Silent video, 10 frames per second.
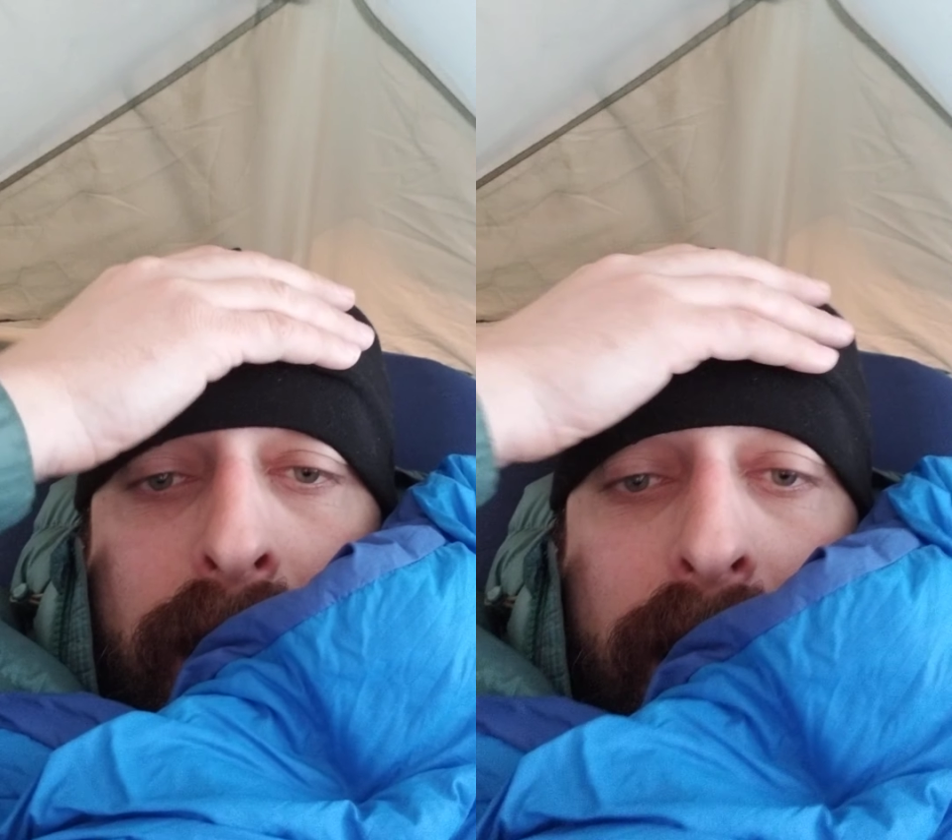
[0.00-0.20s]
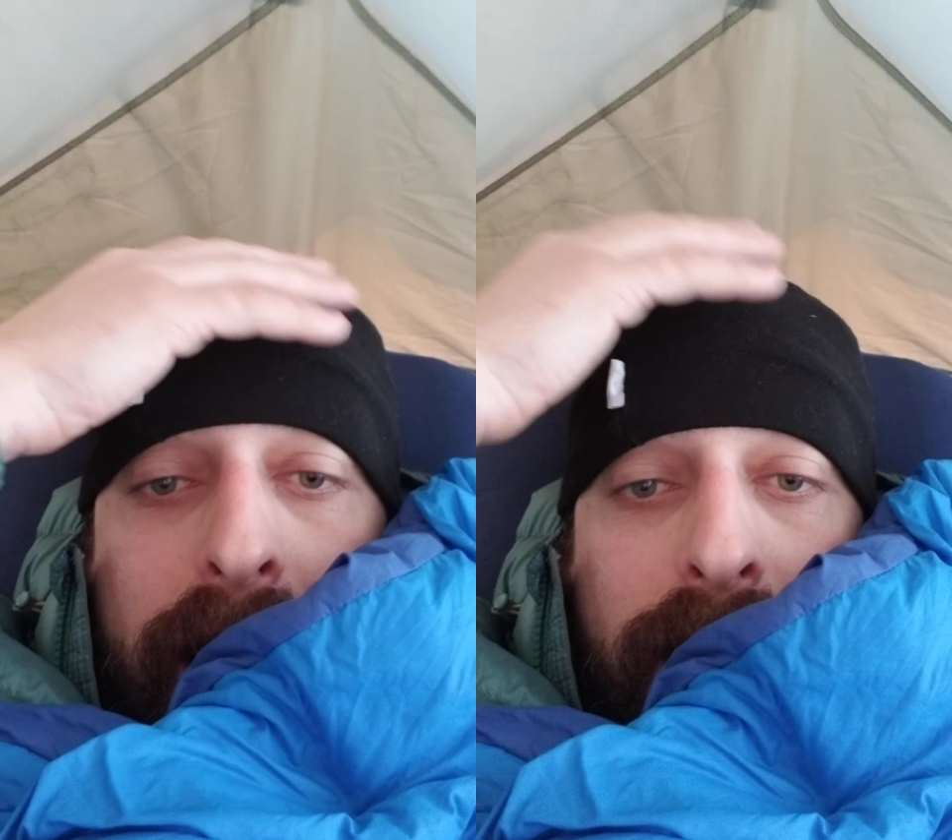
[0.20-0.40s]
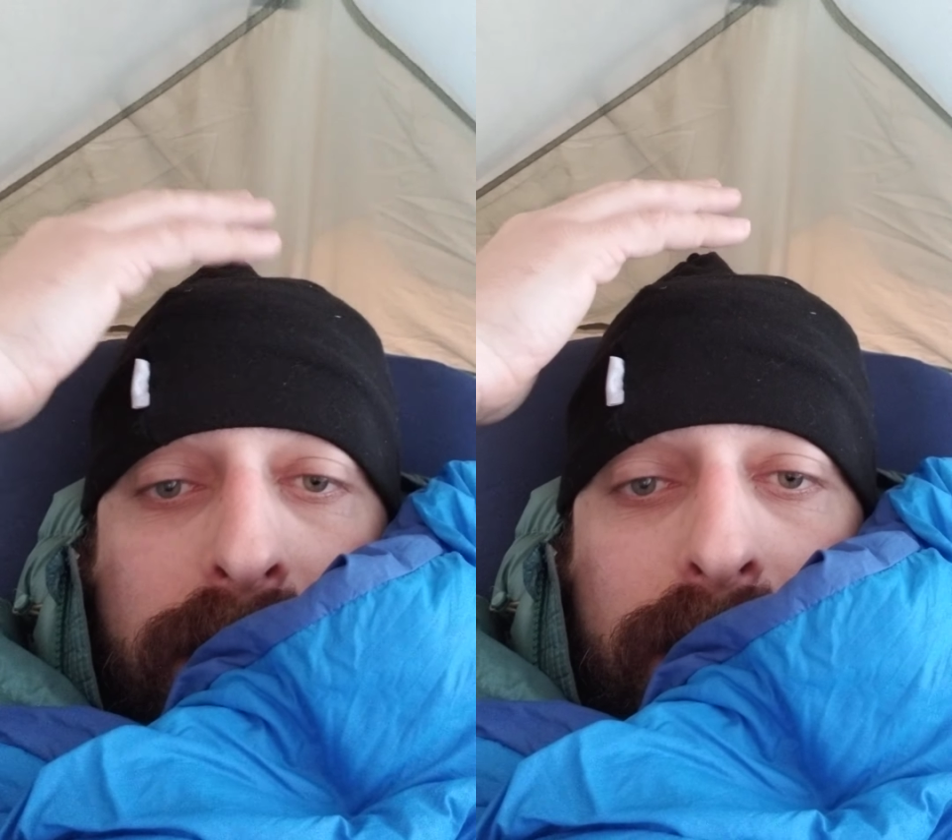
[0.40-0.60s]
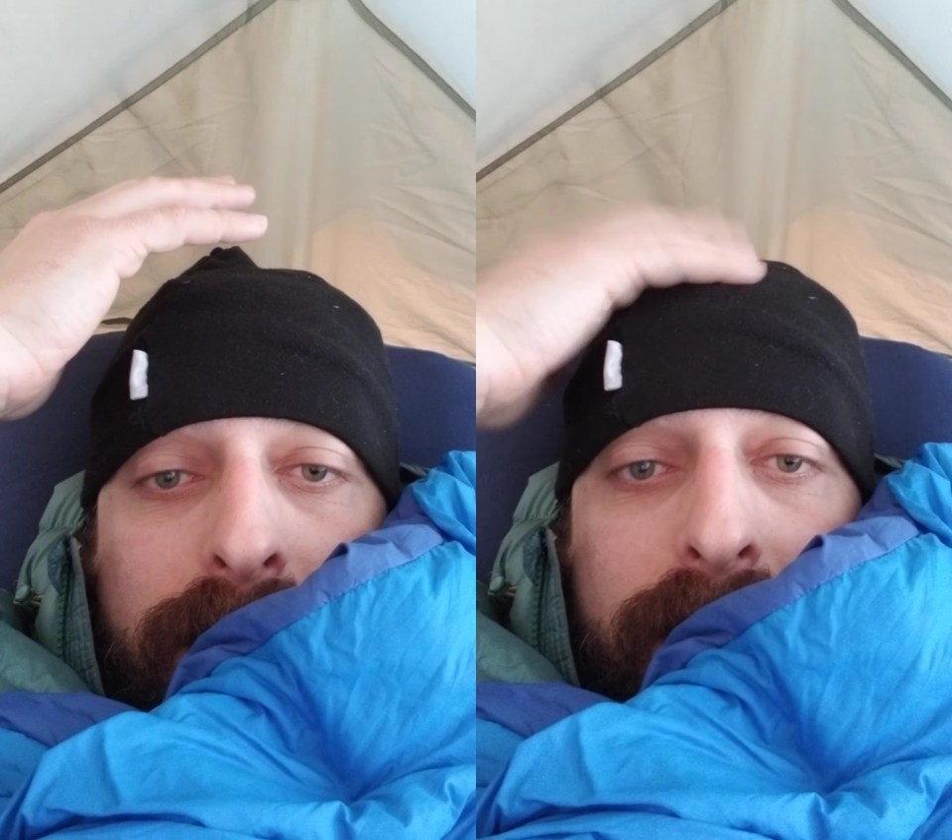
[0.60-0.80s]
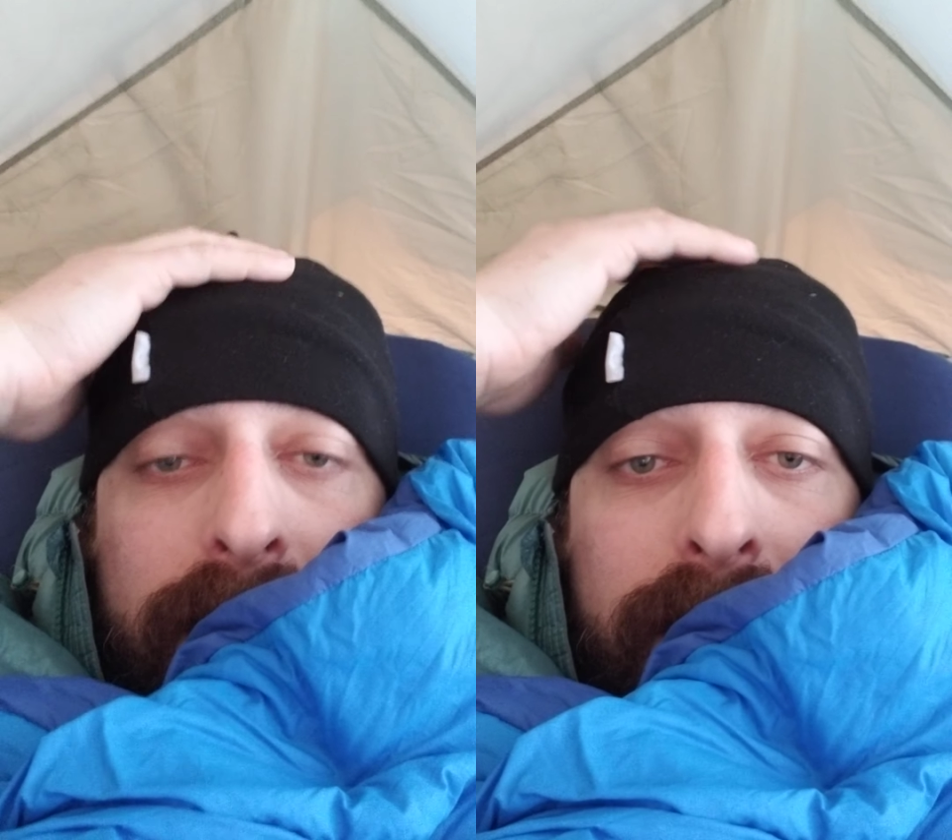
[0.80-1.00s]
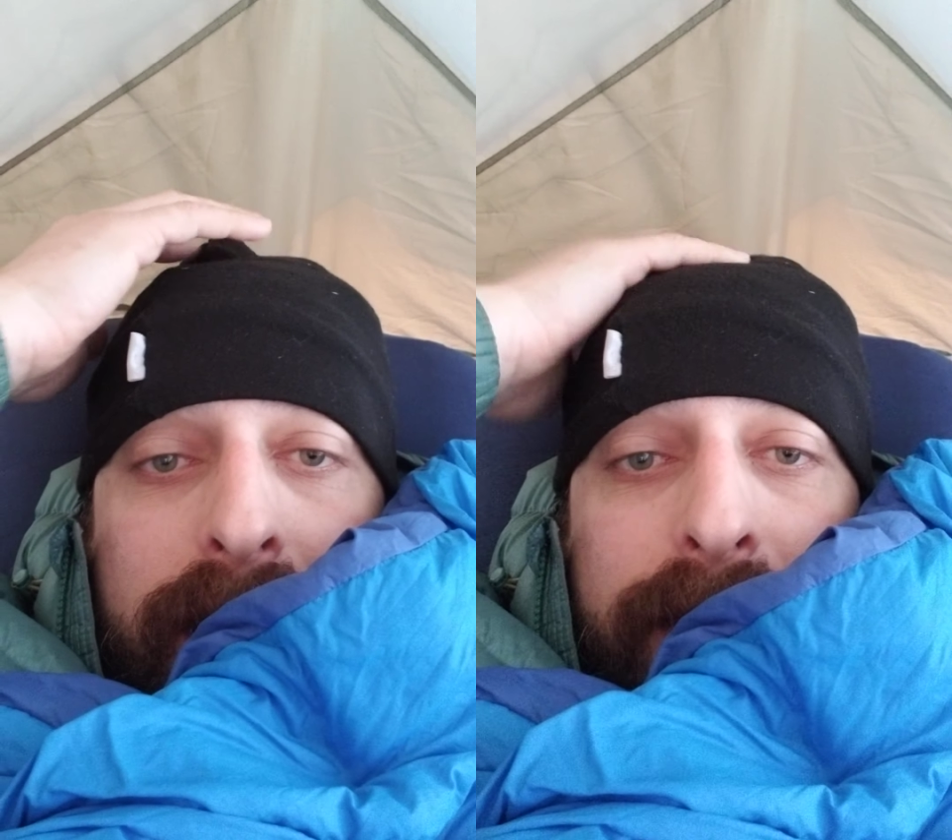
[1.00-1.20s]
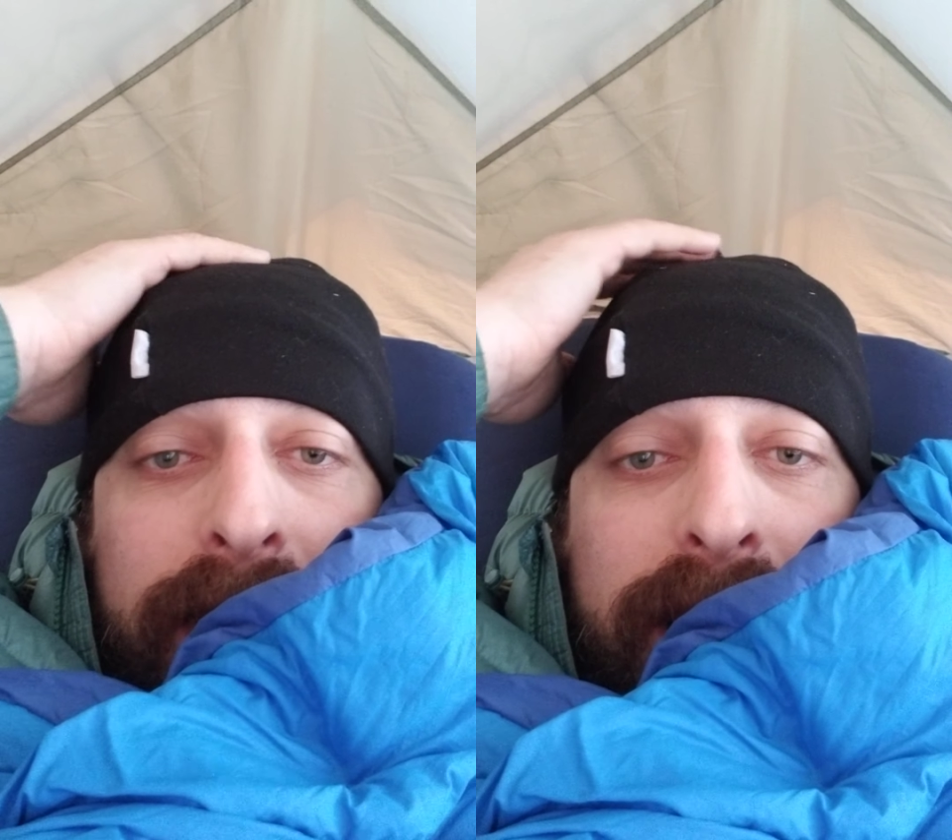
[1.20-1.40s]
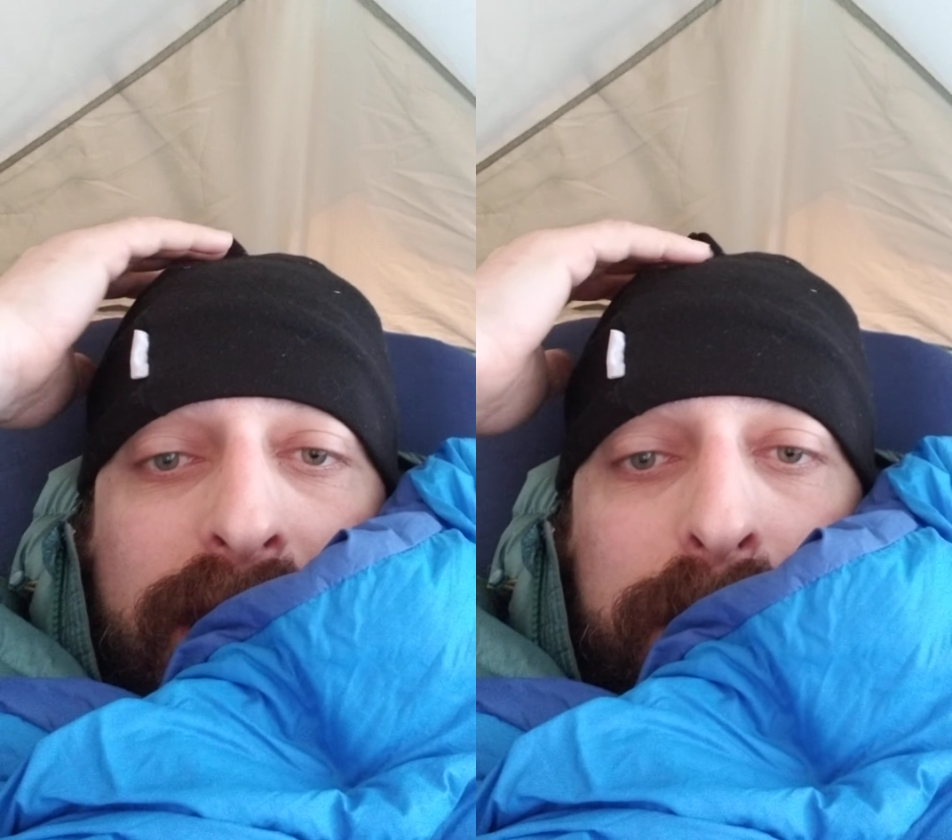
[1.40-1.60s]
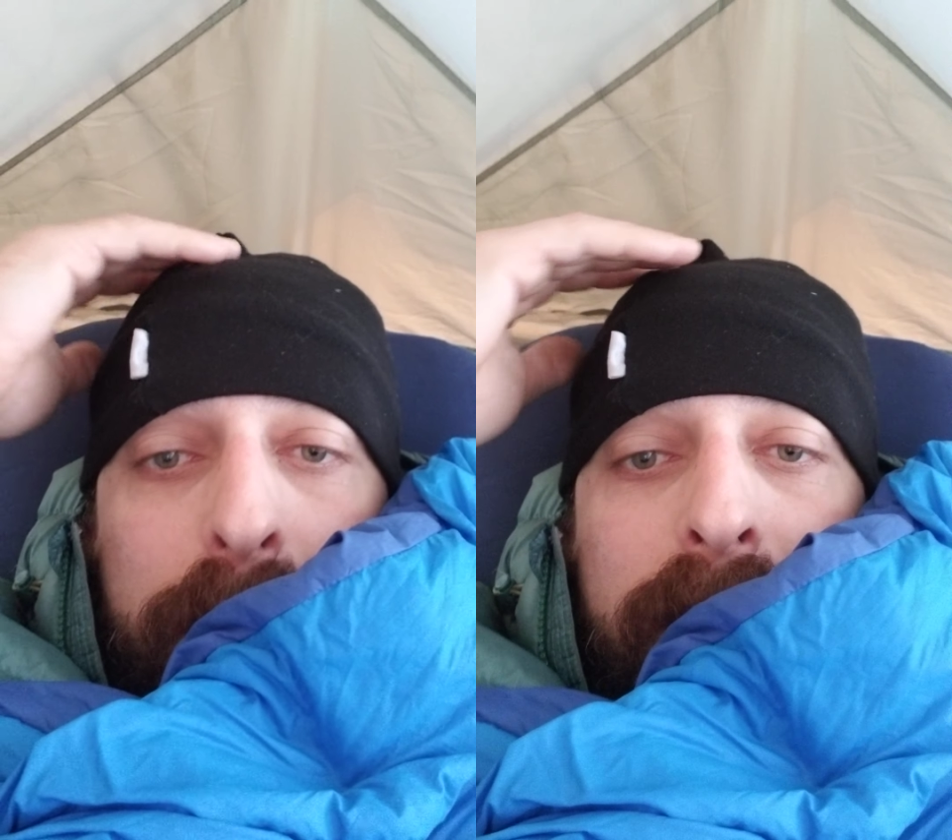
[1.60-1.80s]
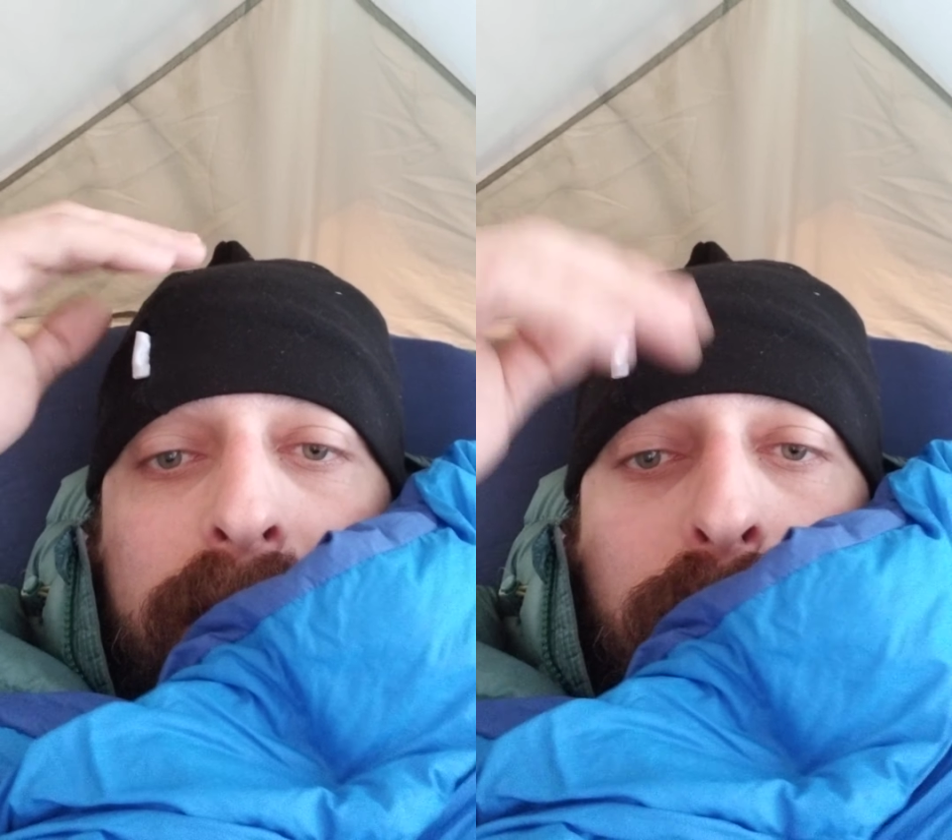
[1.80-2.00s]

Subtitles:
also, I've got this merino